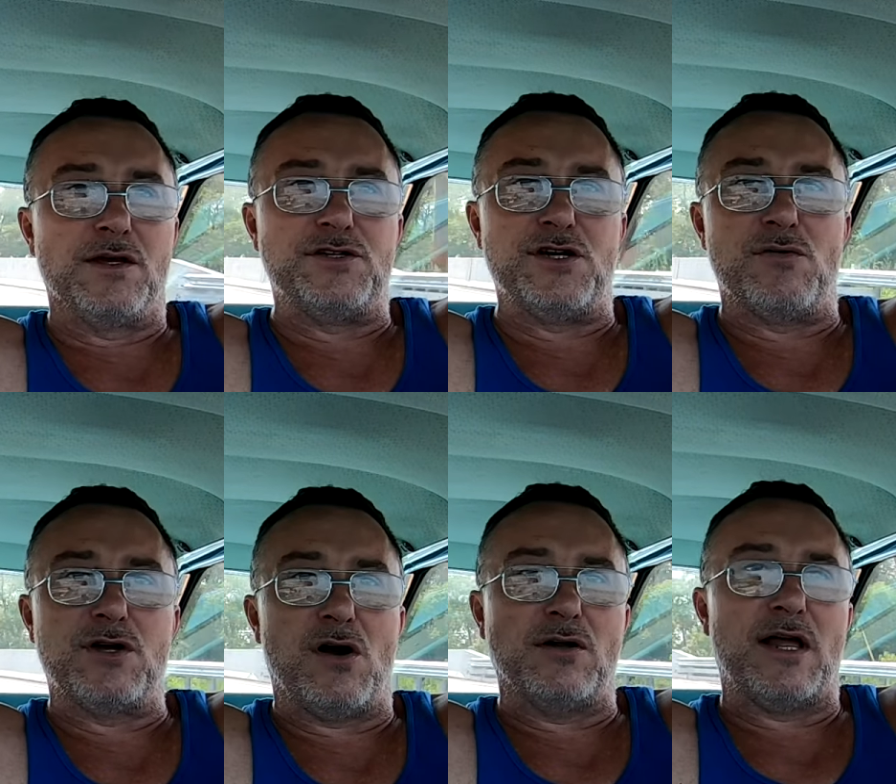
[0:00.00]
But you know, a
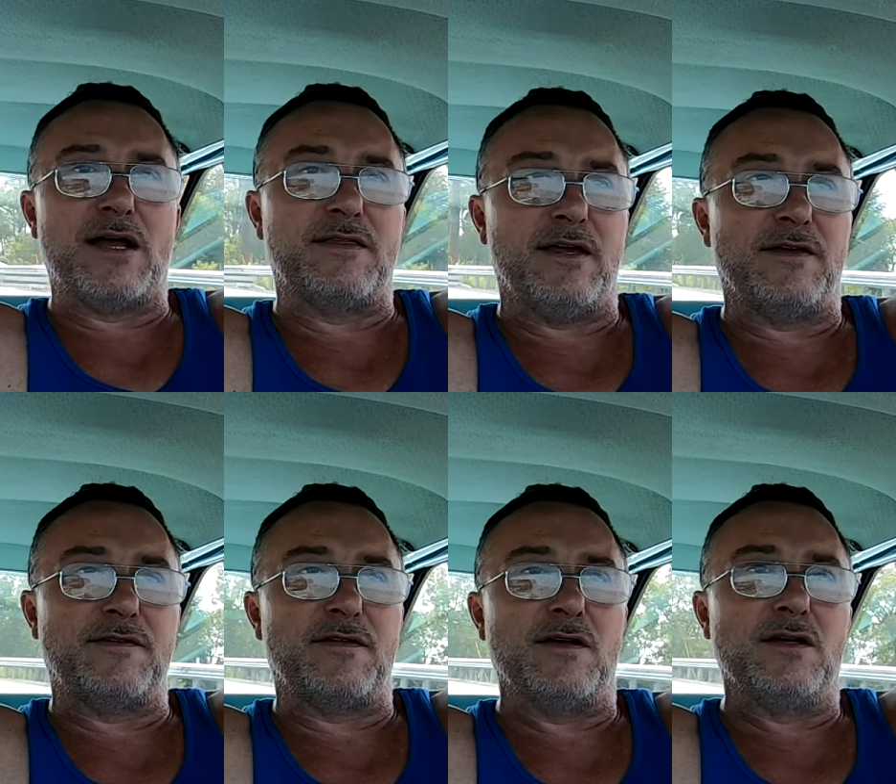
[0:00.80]
car like
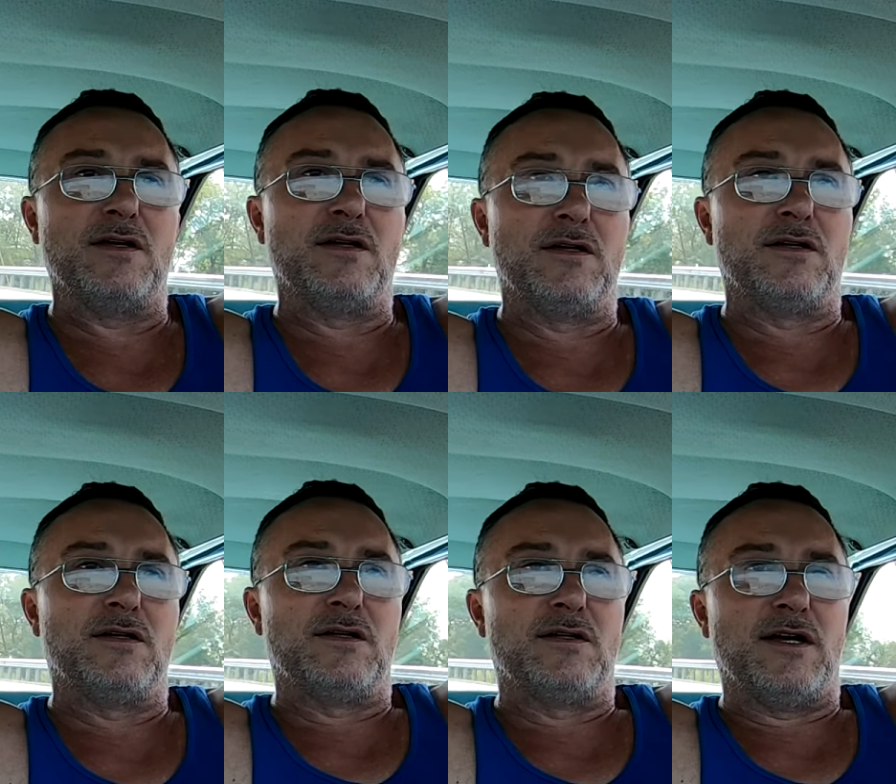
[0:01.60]
this,
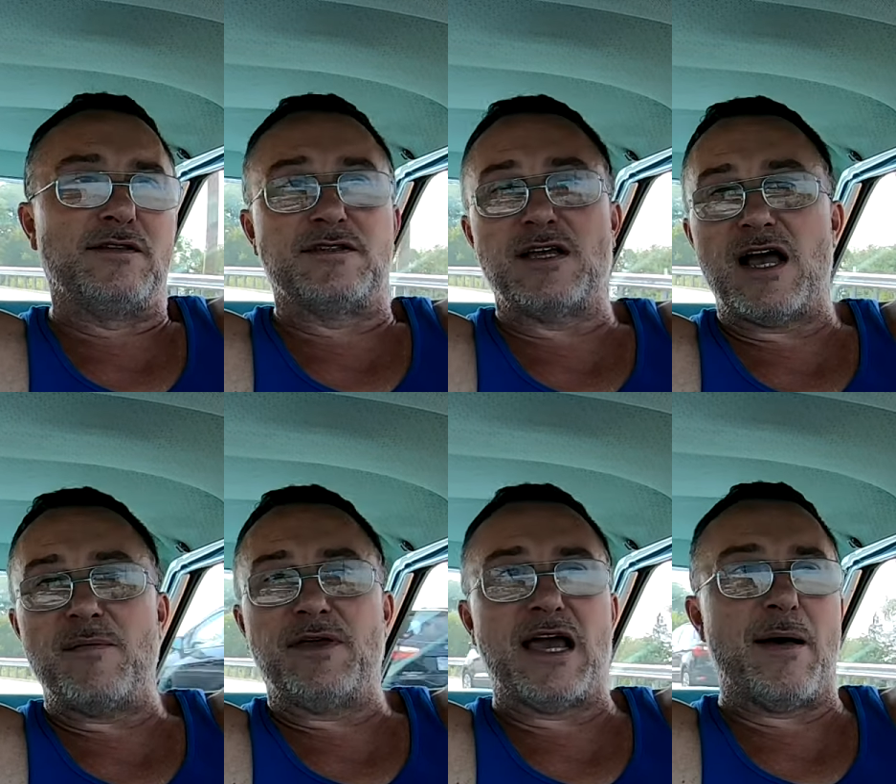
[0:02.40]
it's a
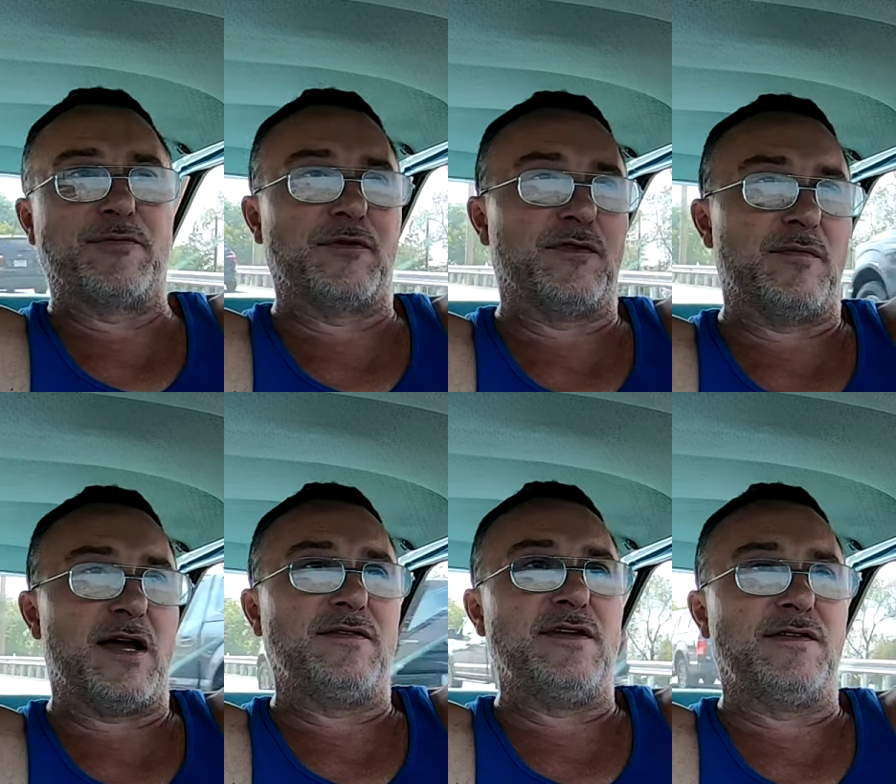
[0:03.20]
time capsule from
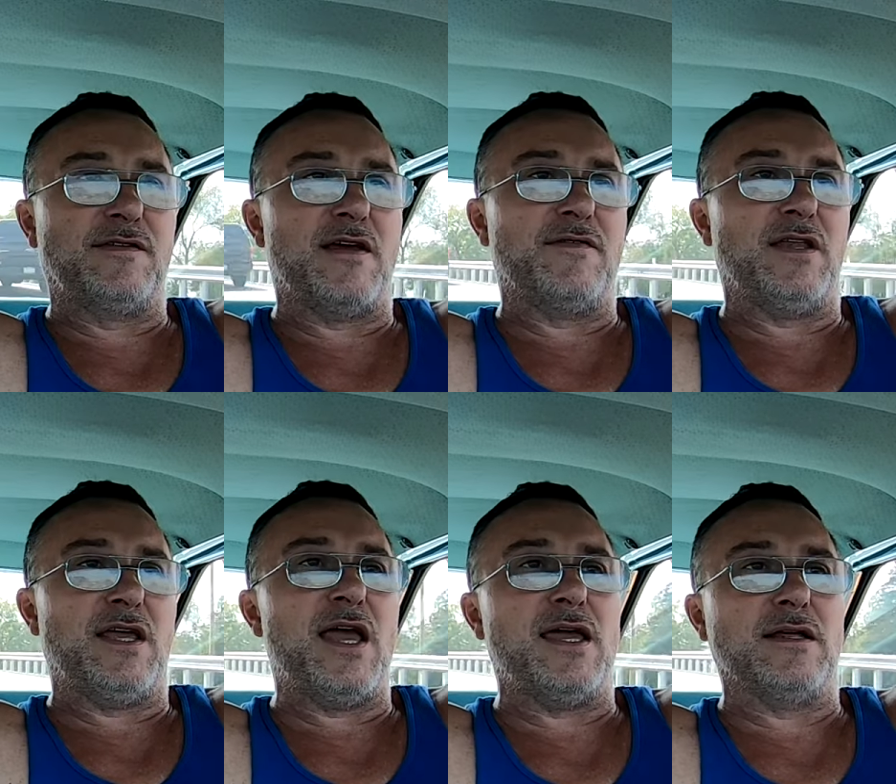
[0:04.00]

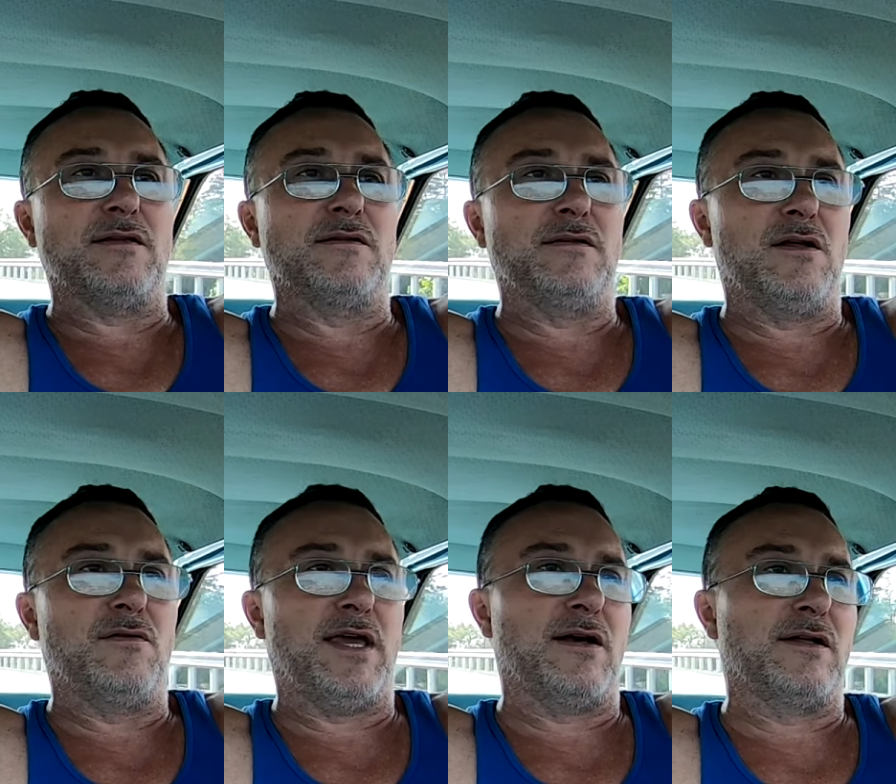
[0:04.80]
1978. You
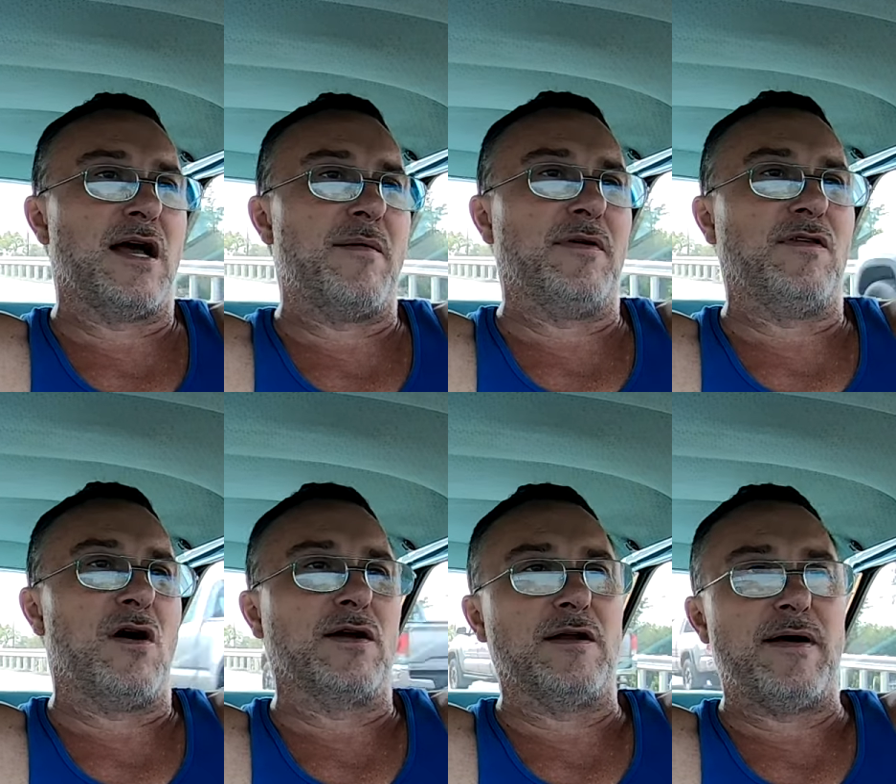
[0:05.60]
know, Gail and I have been
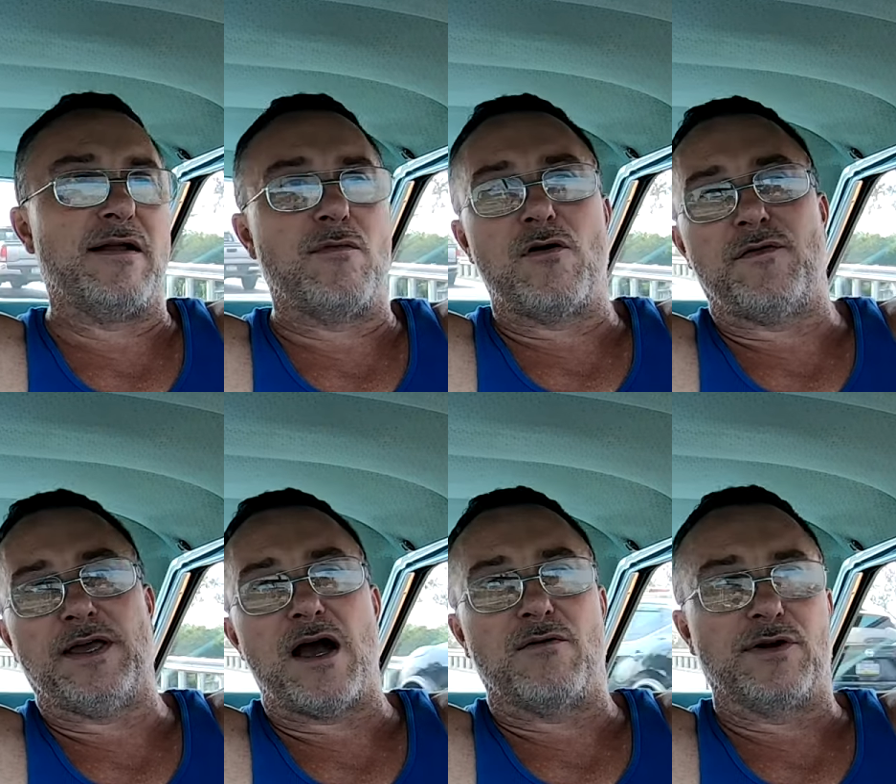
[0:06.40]
talking about it. Well, if we
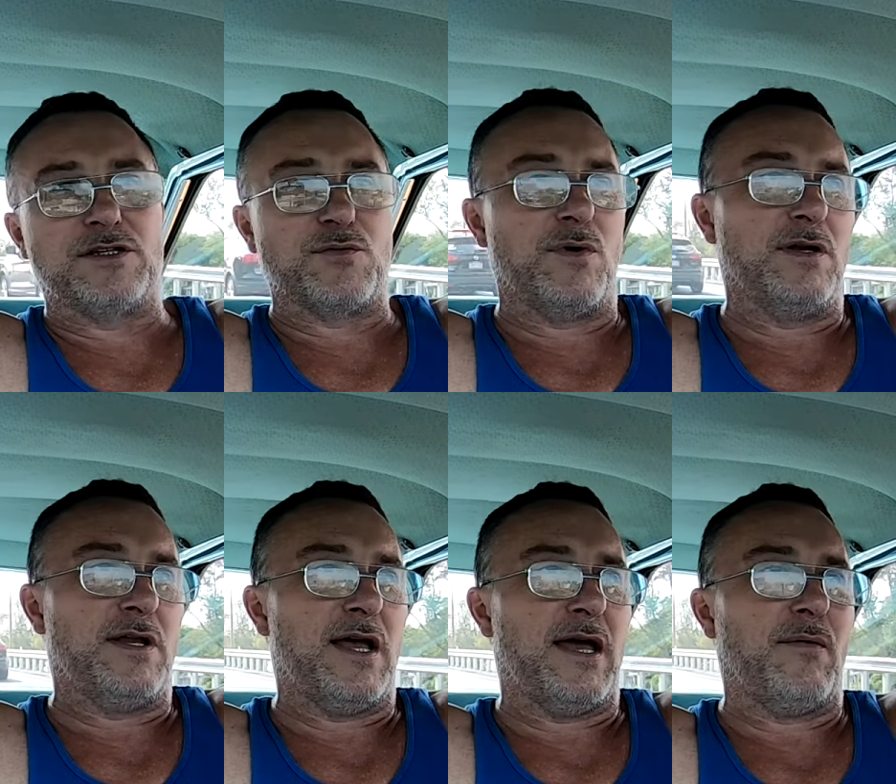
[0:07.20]
got rich one
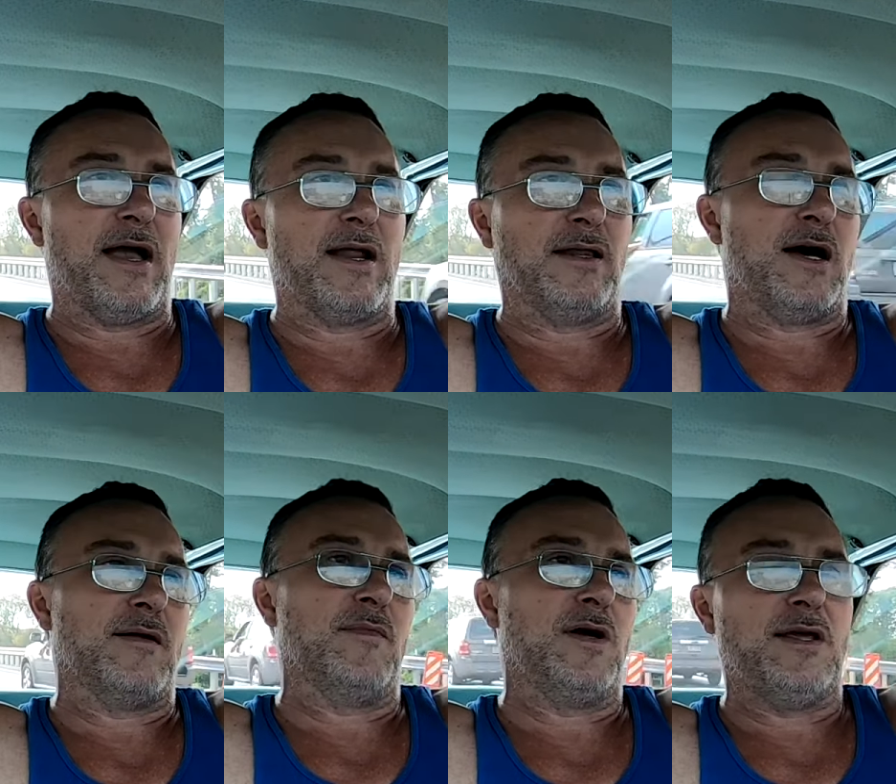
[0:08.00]
day or we had a
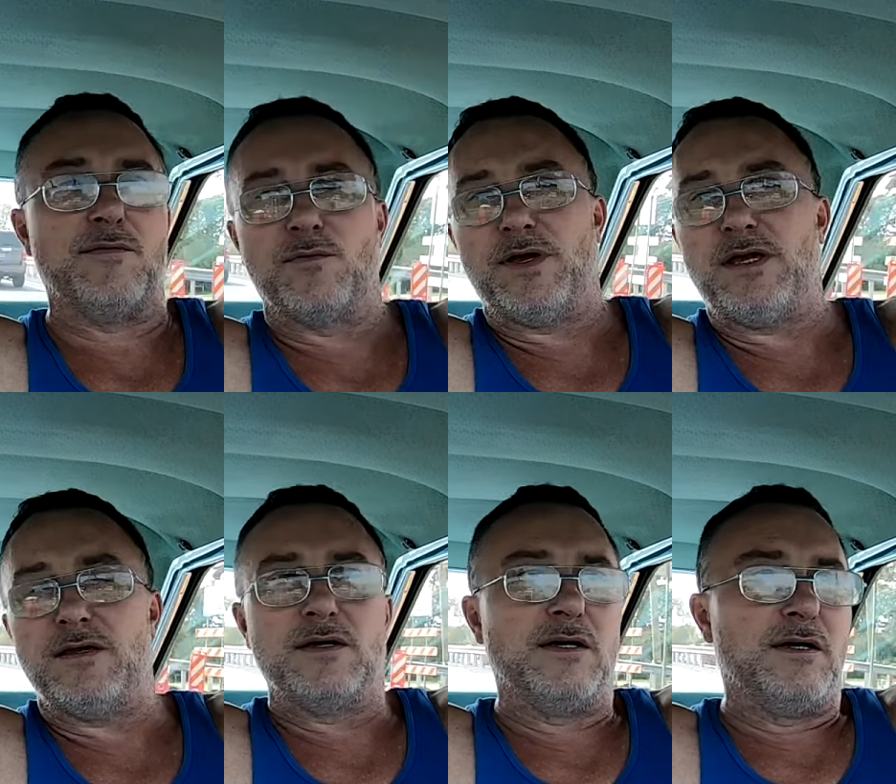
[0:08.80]
lot of money, would we